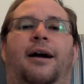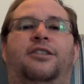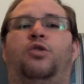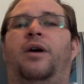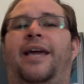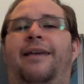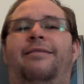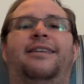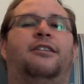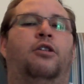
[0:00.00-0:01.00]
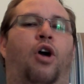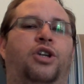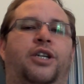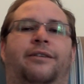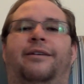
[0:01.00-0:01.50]
So again, this
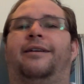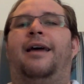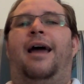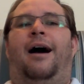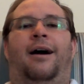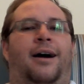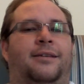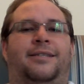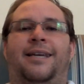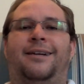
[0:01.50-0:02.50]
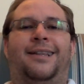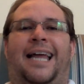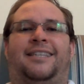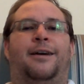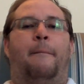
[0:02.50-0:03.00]
logic that a single
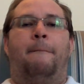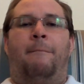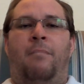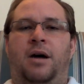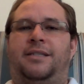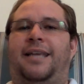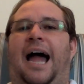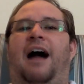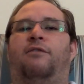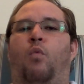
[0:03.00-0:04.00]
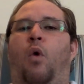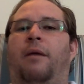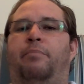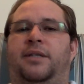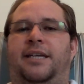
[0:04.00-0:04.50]
letter must have
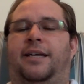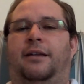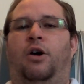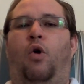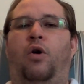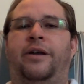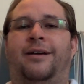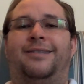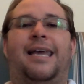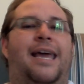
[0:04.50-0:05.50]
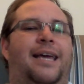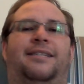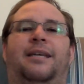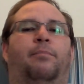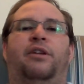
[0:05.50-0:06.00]
one particular audience
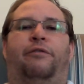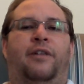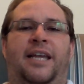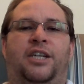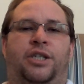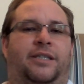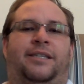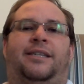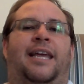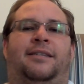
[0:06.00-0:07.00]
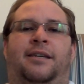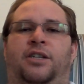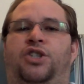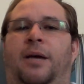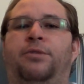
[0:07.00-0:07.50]
is simply fallacious. It's an
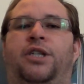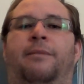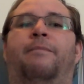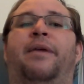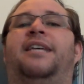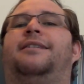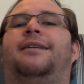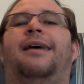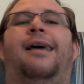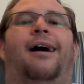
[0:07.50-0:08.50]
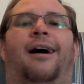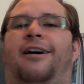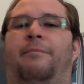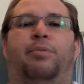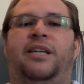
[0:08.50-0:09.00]
assumption based
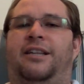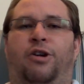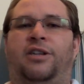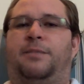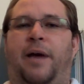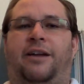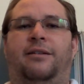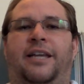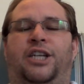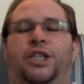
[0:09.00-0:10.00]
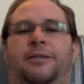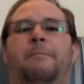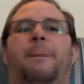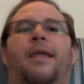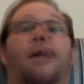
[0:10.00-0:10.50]
completely on
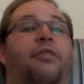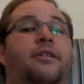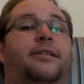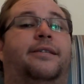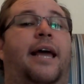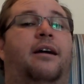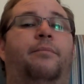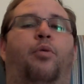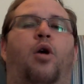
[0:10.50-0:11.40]
speculation. The second